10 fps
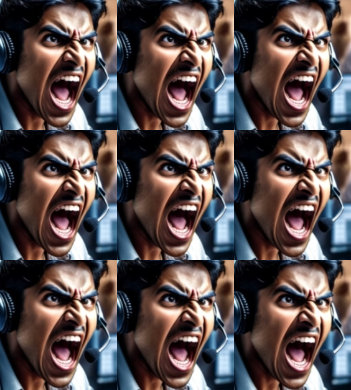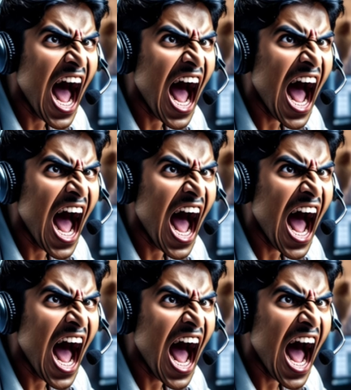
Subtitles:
No one is speaking in this clip.